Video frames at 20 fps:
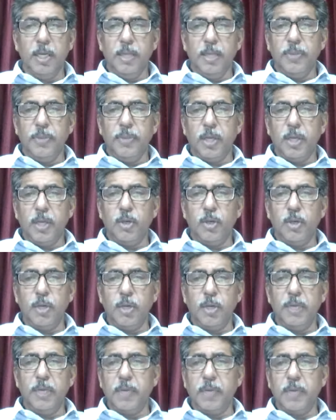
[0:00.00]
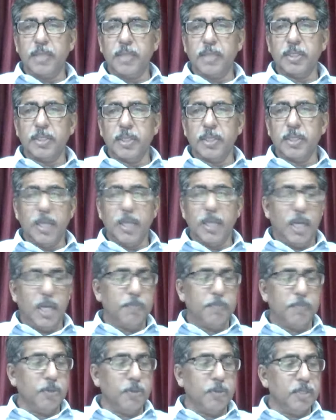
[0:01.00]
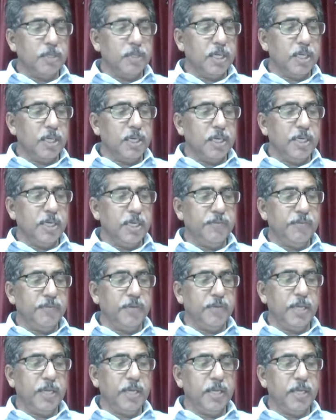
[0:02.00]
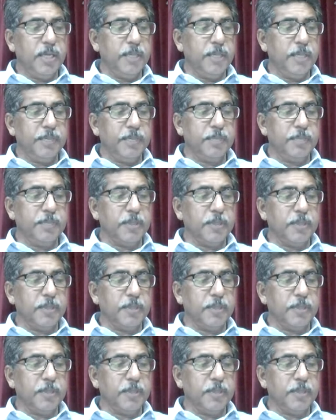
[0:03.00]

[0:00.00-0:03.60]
the holy water upon the defiled people.